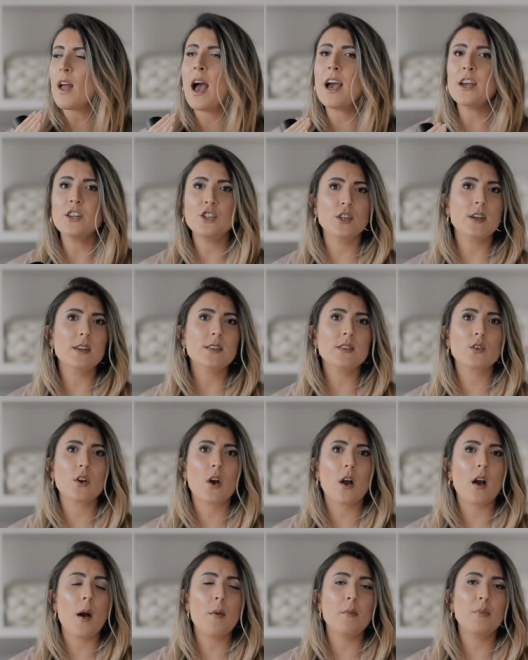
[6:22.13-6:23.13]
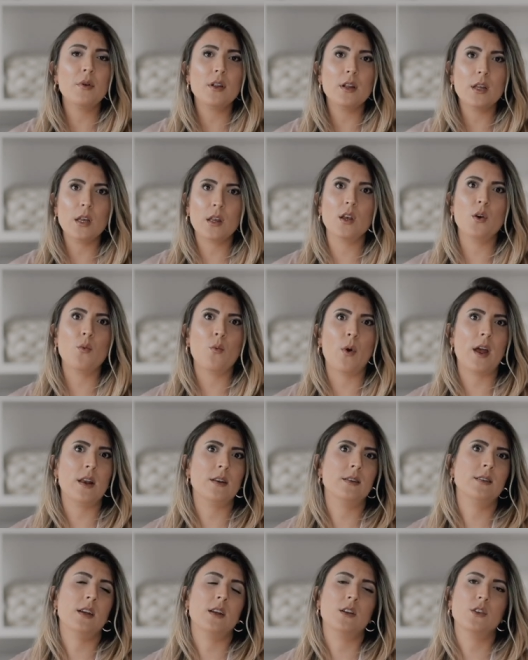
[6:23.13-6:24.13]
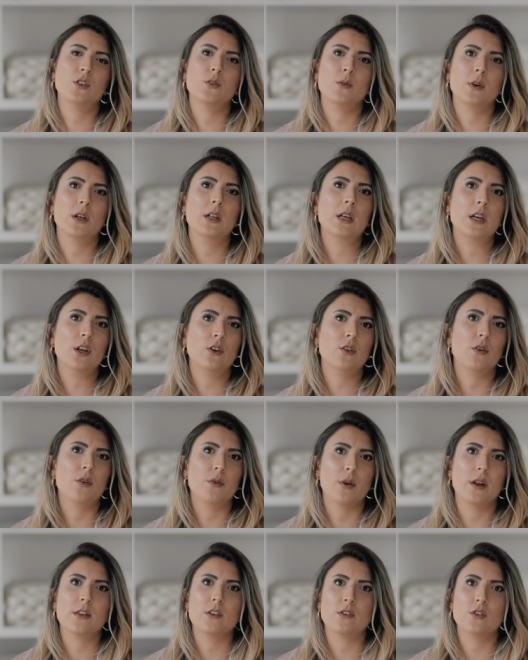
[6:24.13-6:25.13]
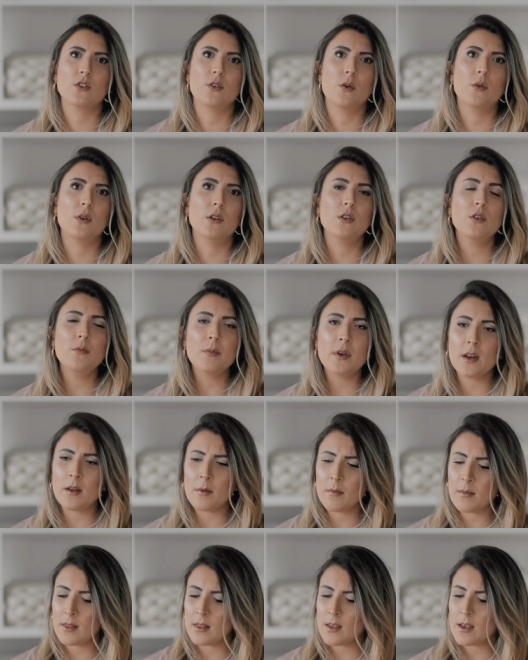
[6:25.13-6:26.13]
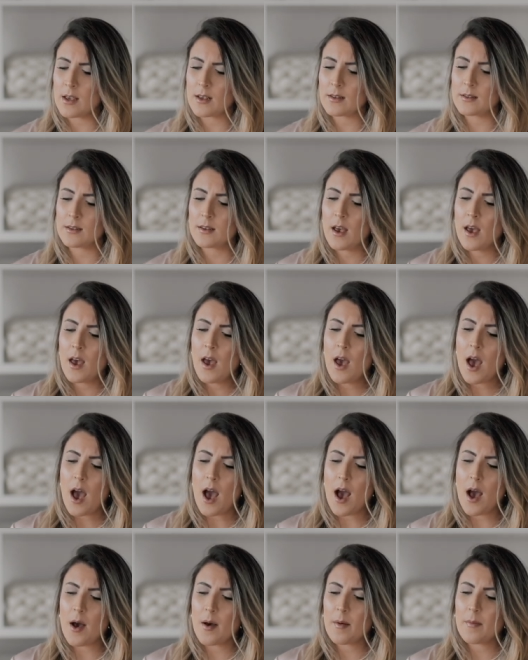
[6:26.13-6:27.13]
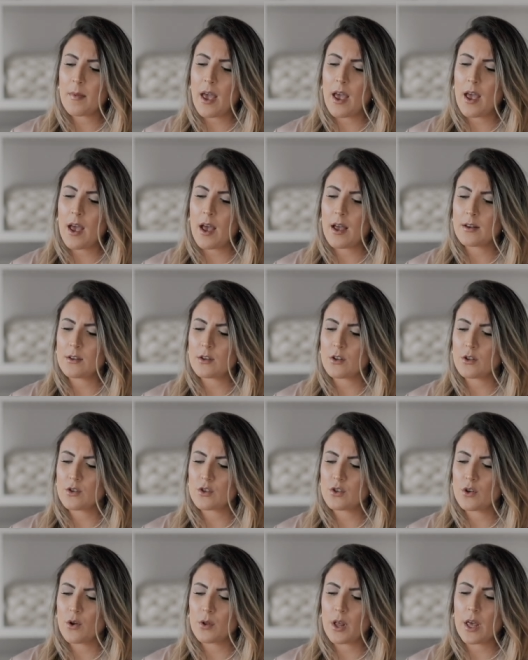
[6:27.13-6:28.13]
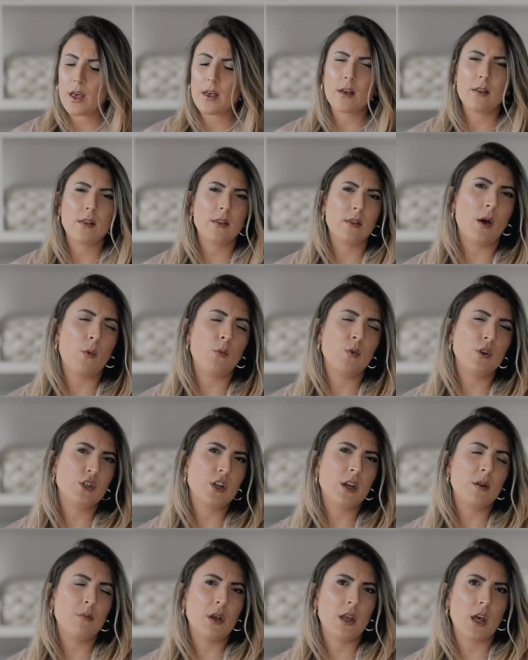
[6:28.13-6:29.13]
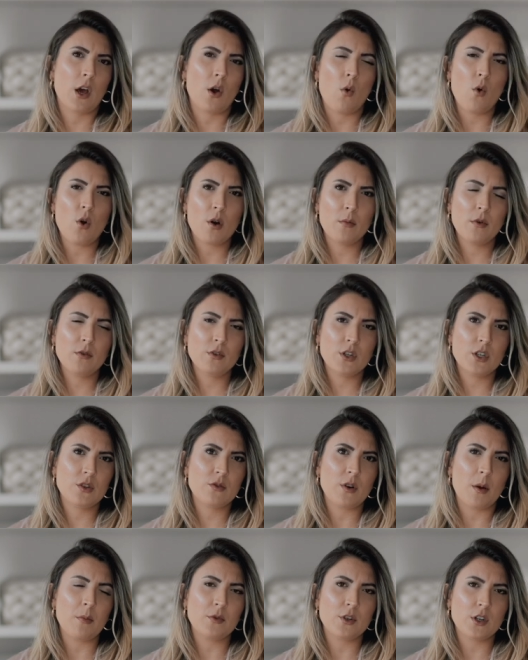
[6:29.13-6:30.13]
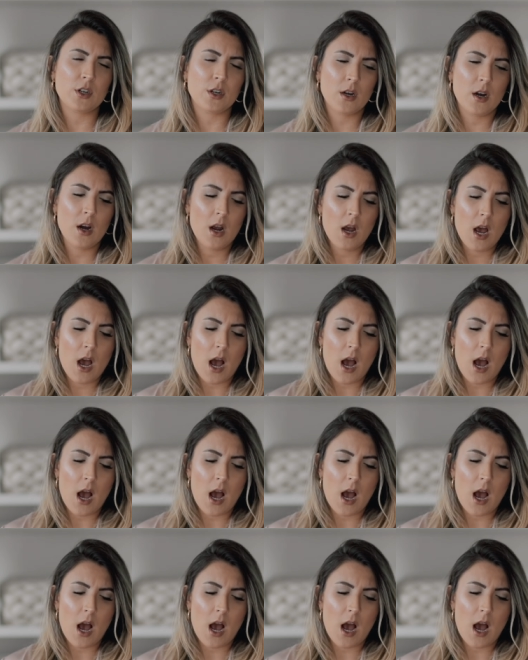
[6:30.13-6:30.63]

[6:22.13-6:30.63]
I just completely went into a clean deodorant. There's no aluminum in these um, and there's no like that which can be like a hormone disruptor